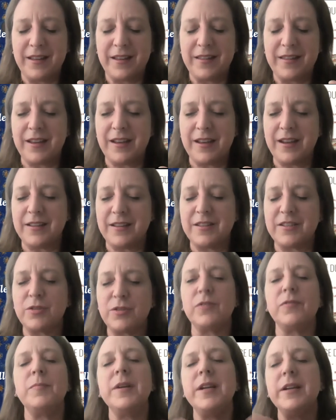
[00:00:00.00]
the
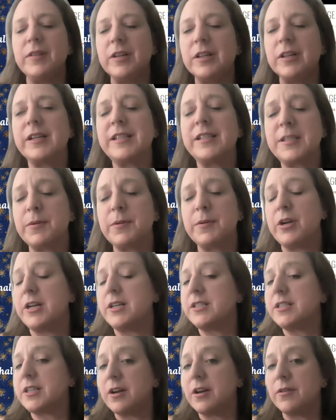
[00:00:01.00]
sort of medieval
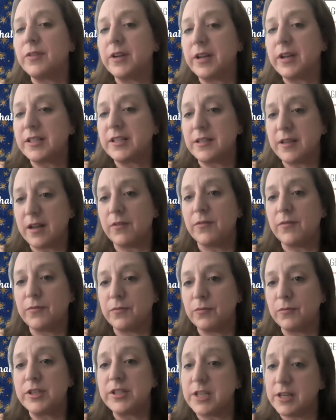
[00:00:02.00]
experience of
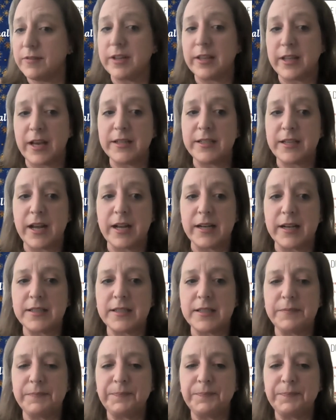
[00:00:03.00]
receiving that text.